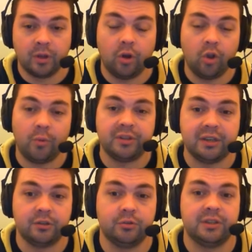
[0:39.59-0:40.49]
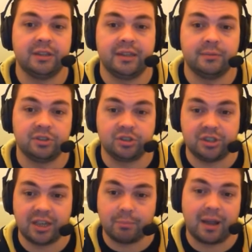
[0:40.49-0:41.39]
All I wanted to do today was just
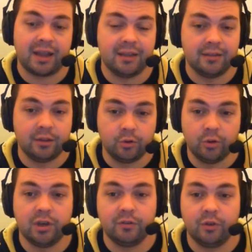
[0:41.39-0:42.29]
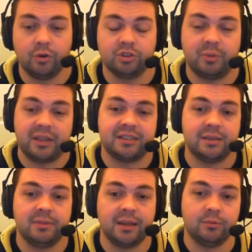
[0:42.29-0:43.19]
to get back into doing the vlogs, but at the
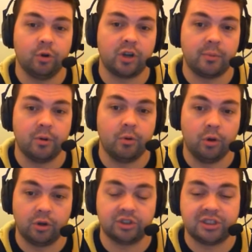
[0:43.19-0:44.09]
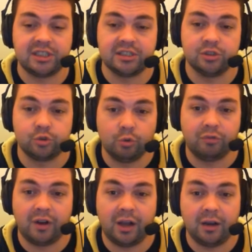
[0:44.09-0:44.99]
same time talk about our season so
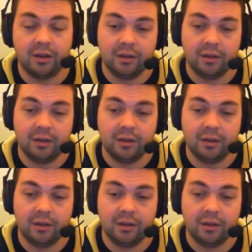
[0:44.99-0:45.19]
far.